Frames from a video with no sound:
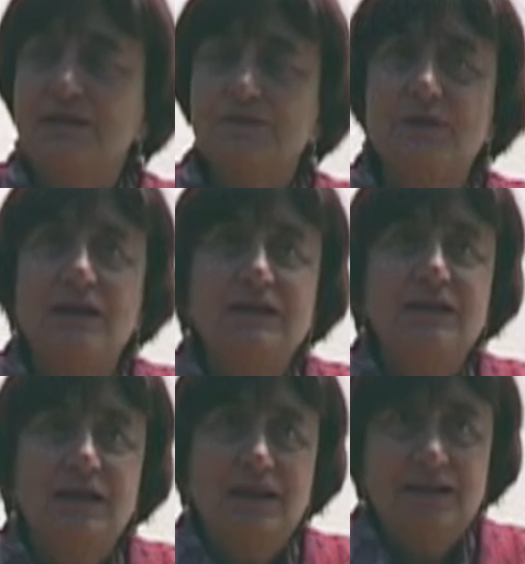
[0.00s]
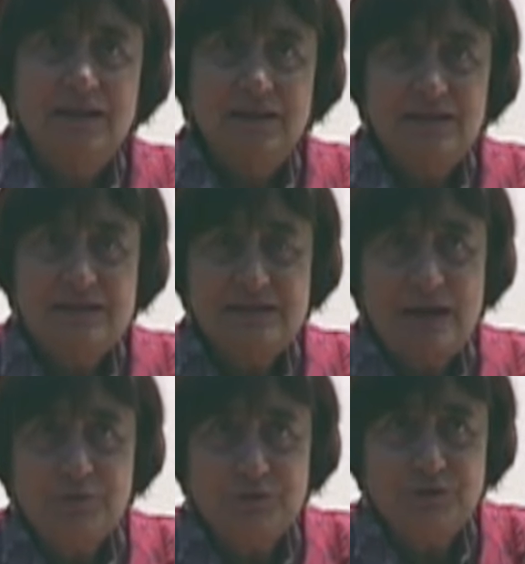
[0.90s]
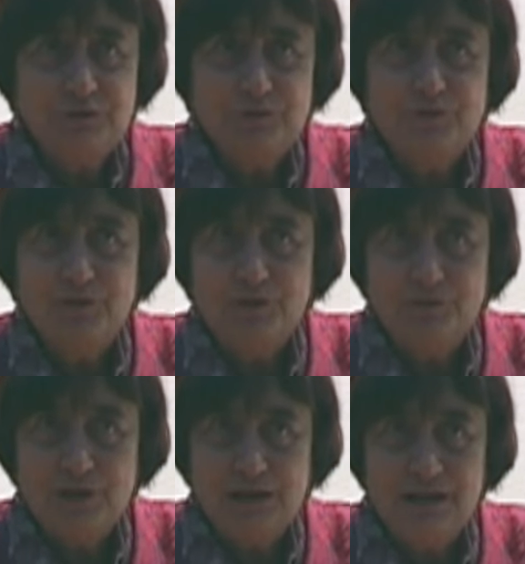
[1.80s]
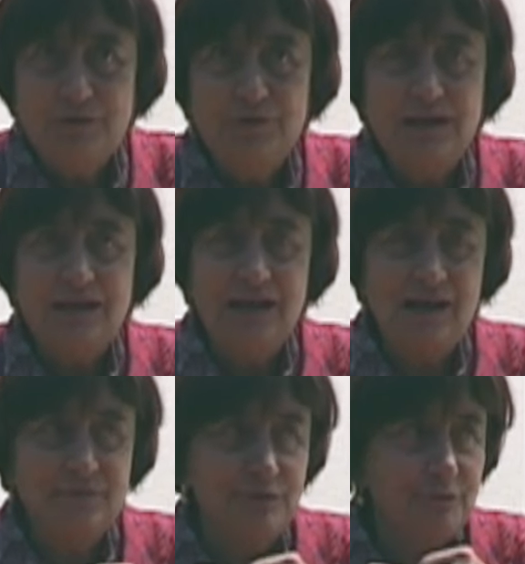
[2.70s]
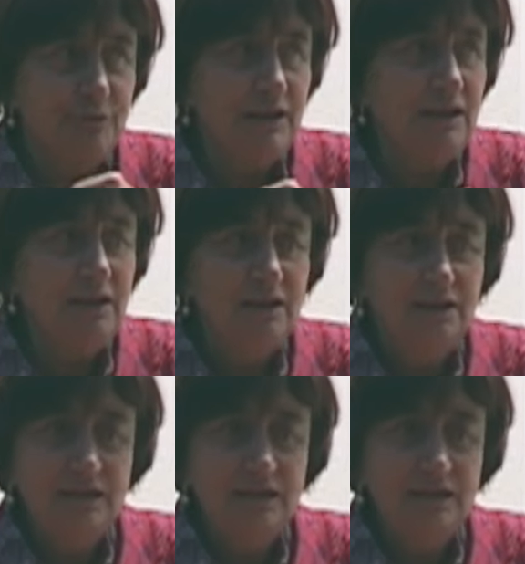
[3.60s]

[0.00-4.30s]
elsewhere, is I wanted to follow Cleo and have the real,